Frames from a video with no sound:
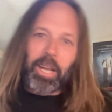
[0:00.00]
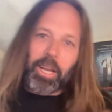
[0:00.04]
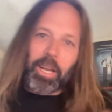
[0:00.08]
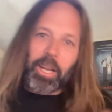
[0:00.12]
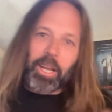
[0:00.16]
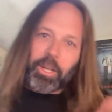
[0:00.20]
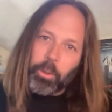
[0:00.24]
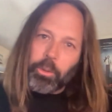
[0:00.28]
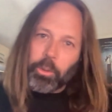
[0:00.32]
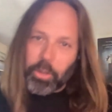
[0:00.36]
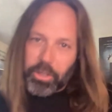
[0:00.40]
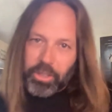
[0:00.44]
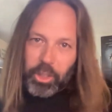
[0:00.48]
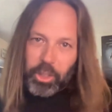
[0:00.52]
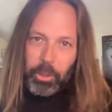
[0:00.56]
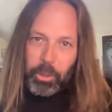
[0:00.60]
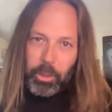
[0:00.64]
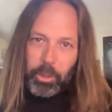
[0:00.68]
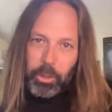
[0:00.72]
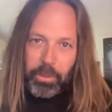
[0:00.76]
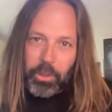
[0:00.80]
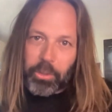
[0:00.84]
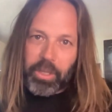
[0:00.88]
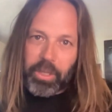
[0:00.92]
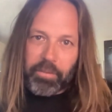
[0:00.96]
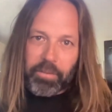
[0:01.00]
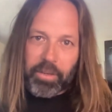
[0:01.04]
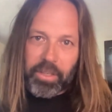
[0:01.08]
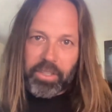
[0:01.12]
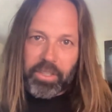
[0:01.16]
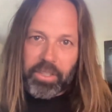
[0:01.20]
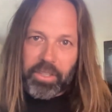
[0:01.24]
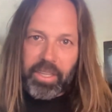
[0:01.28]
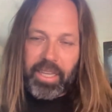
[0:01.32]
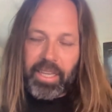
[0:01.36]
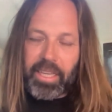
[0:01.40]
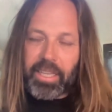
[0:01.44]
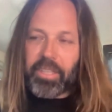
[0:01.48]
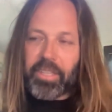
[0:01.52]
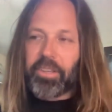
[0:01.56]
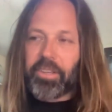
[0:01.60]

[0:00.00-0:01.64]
You're not going to a cubicle every day.